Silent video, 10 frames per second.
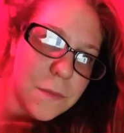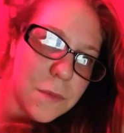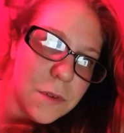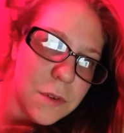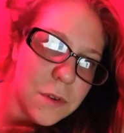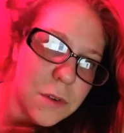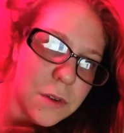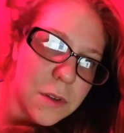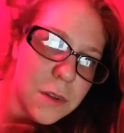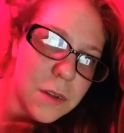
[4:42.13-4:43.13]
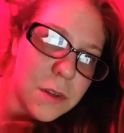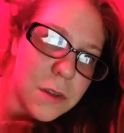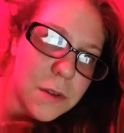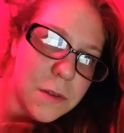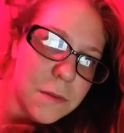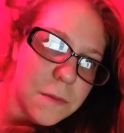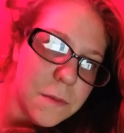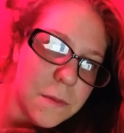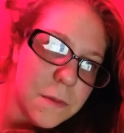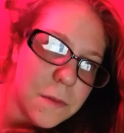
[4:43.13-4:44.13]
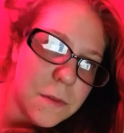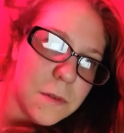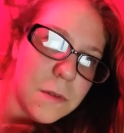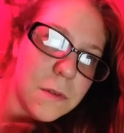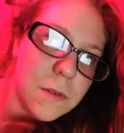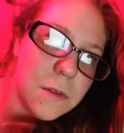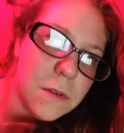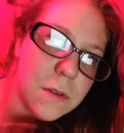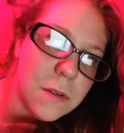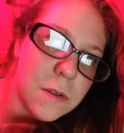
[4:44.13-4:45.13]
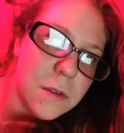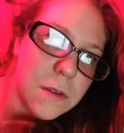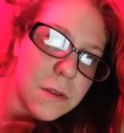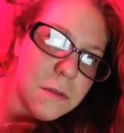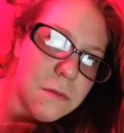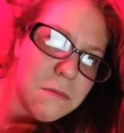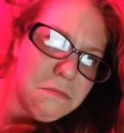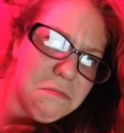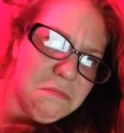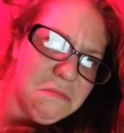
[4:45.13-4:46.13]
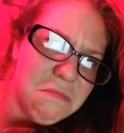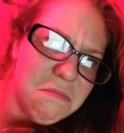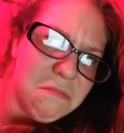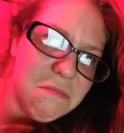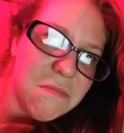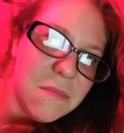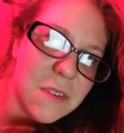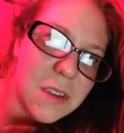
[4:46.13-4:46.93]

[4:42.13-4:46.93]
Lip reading: (silence)